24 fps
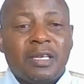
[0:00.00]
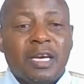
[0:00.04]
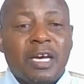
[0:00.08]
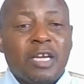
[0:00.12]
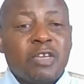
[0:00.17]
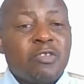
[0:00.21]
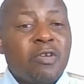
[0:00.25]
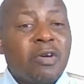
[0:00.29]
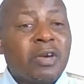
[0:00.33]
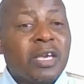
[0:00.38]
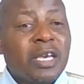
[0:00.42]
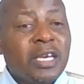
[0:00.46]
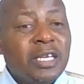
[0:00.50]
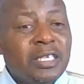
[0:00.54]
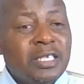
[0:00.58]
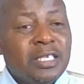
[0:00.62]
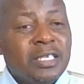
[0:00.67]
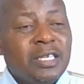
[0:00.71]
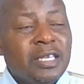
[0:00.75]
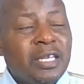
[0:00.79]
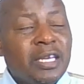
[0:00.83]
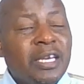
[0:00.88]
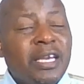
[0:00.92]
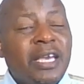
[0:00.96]
and you are
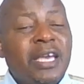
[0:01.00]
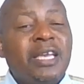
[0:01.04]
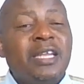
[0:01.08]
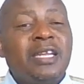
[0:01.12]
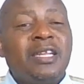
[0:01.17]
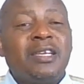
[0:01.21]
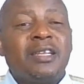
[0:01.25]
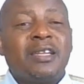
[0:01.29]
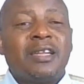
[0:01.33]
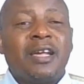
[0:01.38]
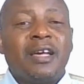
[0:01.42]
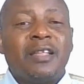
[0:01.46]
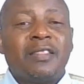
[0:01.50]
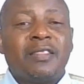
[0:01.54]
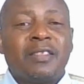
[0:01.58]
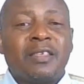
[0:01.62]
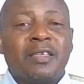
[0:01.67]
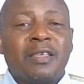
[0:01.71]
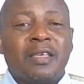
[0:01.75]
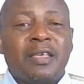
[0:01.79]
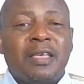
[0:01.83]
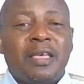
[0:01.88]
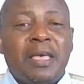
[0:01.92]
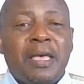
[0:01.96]
getting gaining nothing